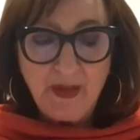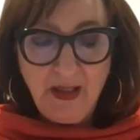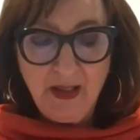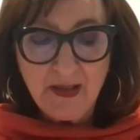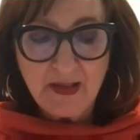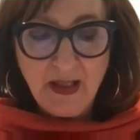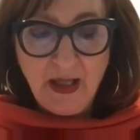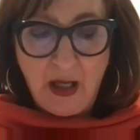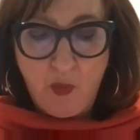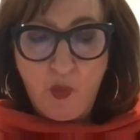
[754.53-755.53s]
is
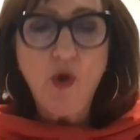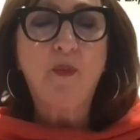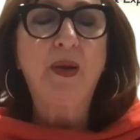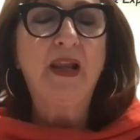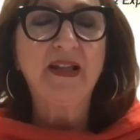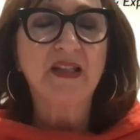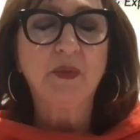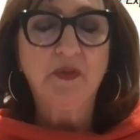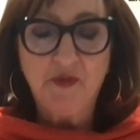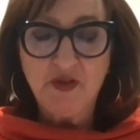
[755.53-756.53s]
a work
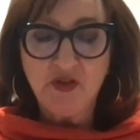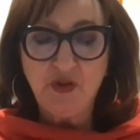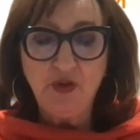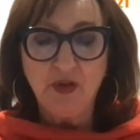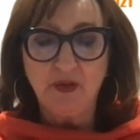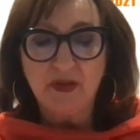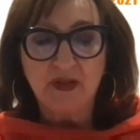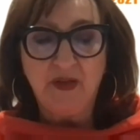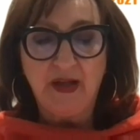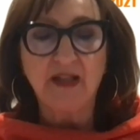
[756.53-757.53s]
placement for students
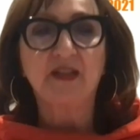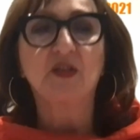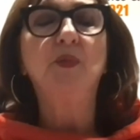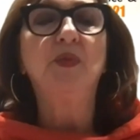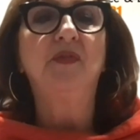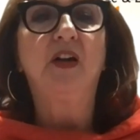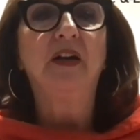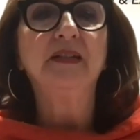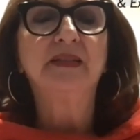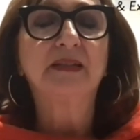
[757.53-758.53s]
that are
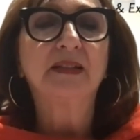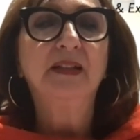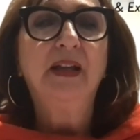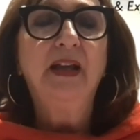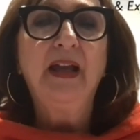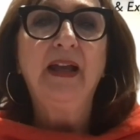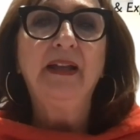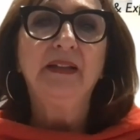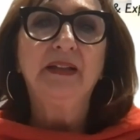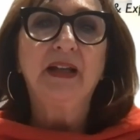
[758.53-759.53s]
supervised, and